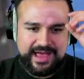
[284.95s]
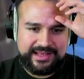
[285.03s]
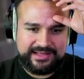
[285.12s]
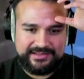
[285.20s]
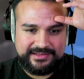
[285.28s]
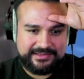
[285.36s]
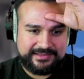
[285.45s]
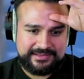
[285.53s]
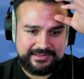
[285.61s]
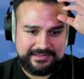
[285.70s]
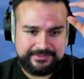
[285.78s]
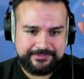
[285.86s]
guy.
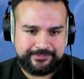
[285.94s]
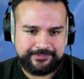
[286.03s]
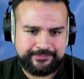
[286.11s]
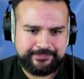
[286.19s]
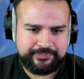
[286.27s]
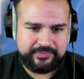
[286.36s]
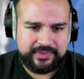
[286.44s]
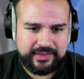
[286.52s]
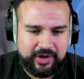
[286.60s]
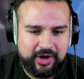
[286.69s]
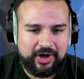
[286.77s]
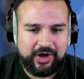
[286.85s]
Ah,
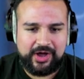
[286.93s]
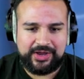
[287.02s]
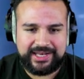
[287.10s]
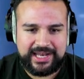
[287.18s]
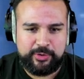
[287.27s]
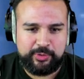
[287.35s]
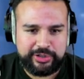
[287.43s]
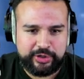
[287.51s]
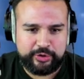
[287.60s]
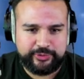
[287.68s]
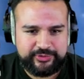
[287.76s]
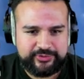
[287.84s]
uh, he let one
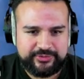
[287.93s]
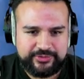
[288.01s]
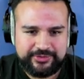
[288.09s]
loose.